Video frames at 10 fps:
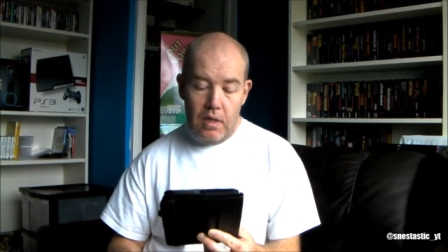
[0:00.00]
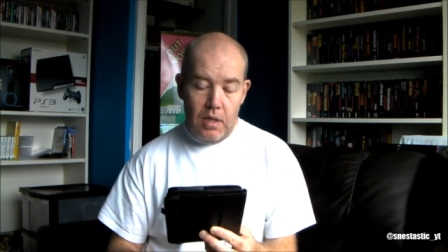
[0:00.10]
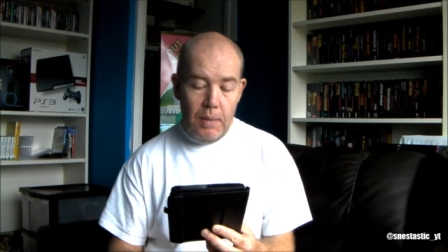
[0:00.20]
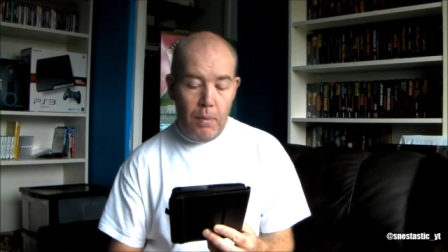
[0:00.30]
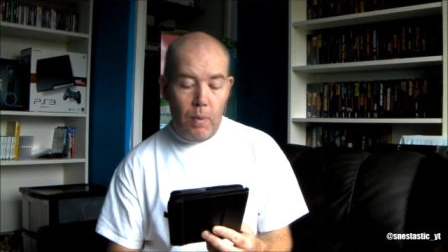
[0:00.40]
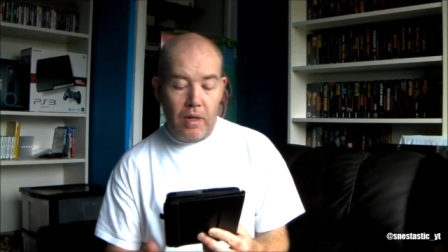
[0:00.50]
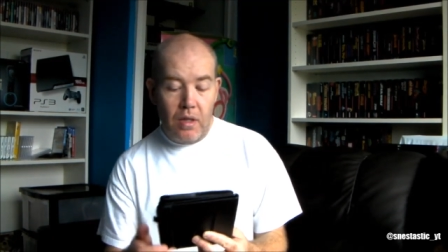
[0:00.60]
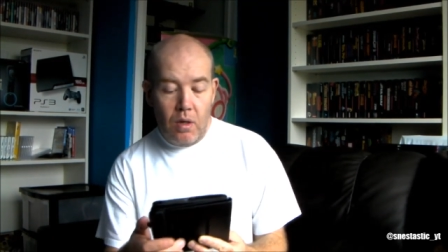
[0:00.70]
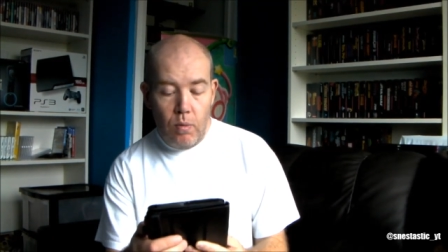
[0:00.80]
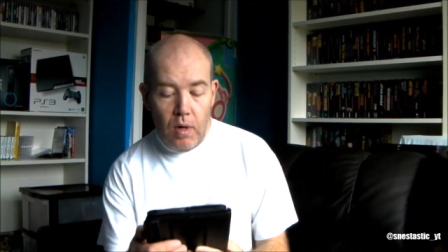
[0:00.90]
number one,
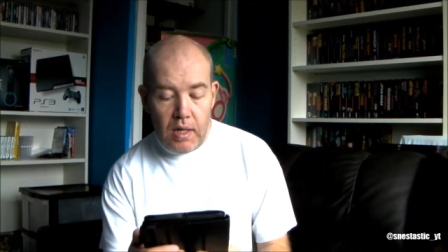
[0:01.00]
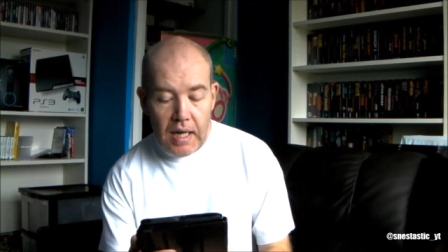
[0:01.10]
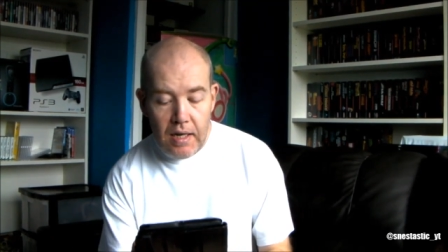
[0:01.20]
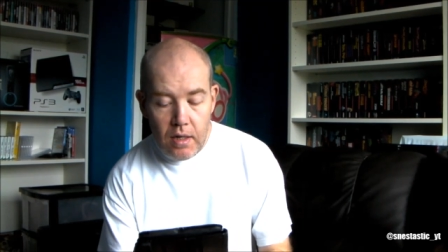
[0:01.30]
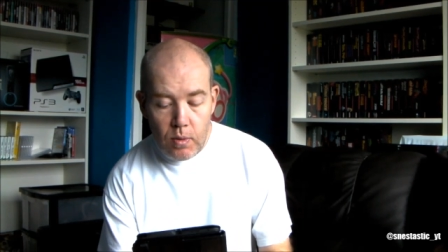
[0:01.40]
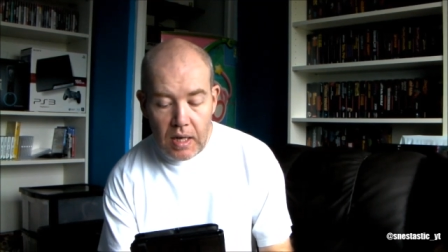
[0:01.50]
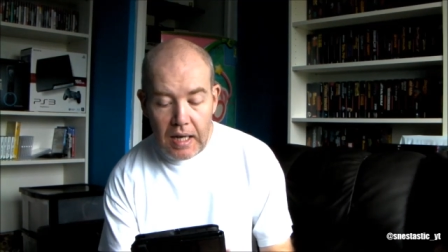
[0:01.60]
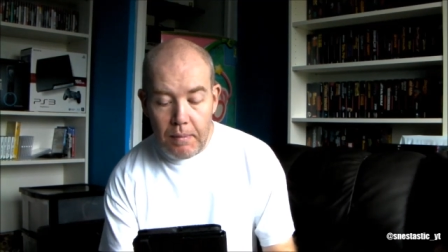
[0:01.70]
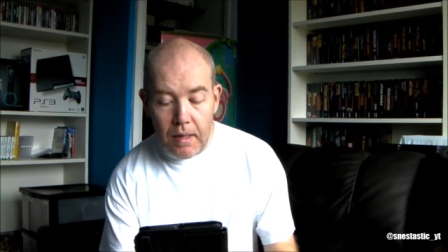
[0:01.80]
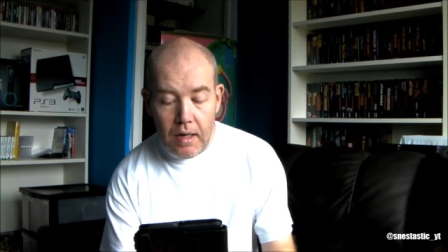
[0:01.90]
when I get a new
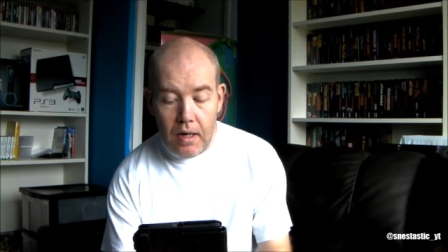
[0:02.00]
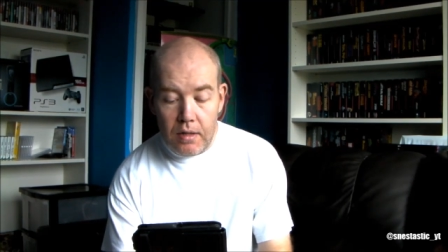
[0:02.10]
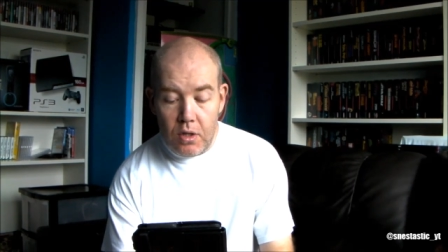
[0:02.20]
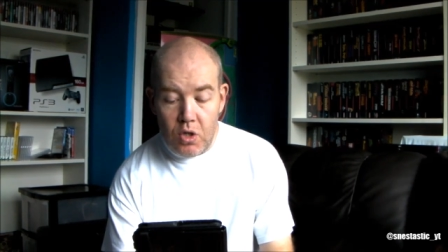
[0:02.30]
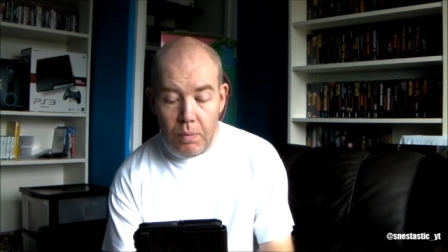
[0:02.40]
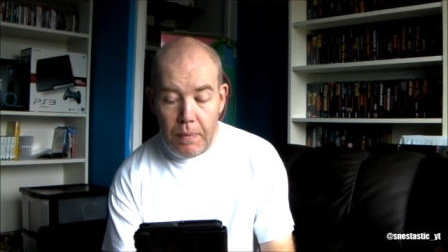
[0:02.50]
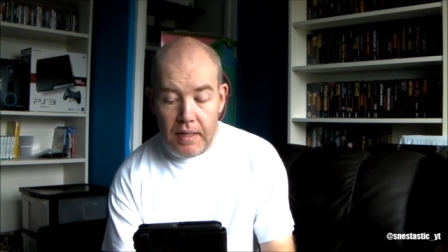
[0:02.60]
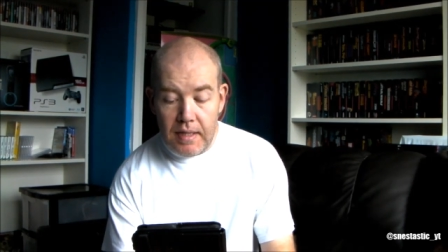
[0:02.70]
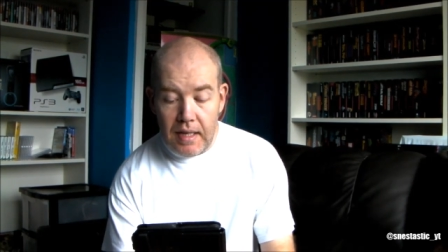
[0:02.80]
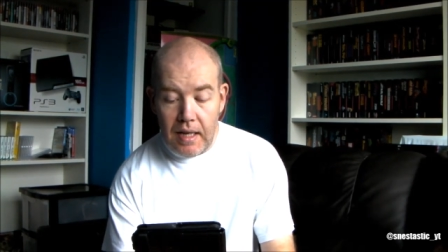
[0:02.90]
game, I like to jump
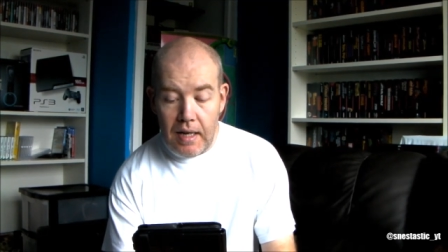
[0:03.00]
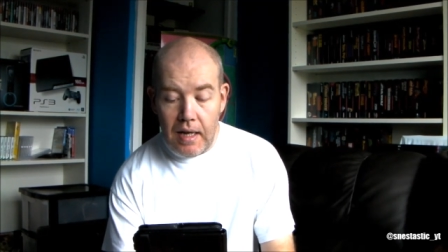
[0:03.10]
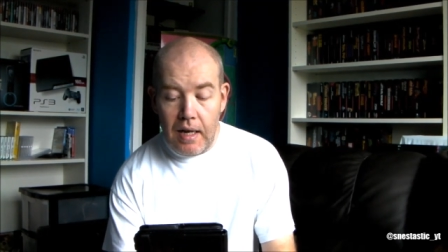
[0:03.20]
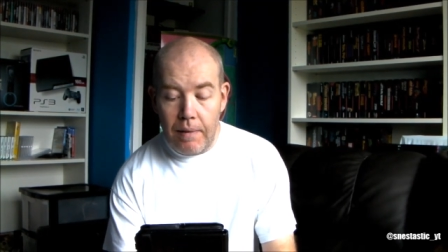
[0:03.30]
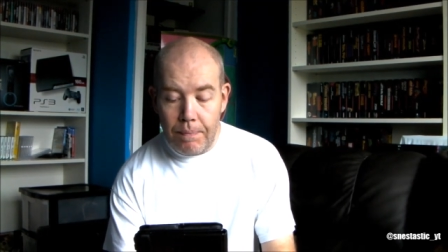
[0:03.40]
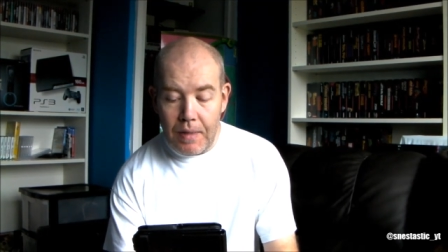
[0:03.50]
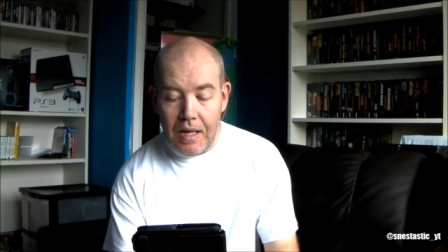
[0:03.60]
in, have